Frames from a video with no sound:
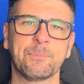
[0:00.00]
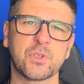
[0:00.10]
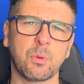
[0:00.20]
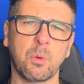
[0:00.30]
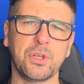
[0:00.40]

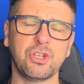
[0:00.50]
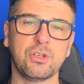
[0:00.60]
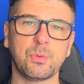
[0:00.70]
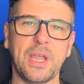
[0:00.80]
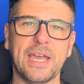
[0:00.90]
So what we do
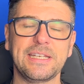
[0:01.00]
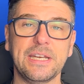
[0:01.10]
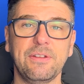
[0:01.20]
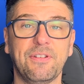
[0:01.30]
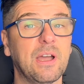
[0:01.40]
is we
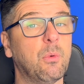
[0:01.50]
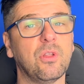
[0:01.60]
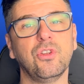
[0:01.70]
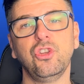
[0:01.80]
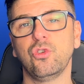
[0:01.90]
identify what
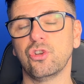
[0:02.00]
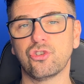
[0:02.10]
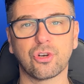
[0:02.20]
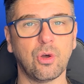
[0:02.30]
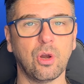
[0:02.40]
the new
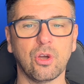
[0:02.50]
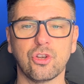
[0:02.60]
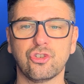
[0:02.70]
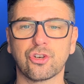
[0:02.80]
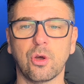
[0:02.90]
control or
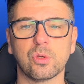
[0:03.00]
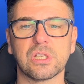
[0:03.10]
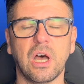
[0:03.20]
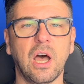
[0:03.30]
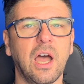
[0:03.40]
controls
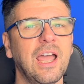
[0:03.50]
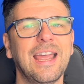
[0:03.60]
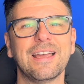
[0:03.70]
are,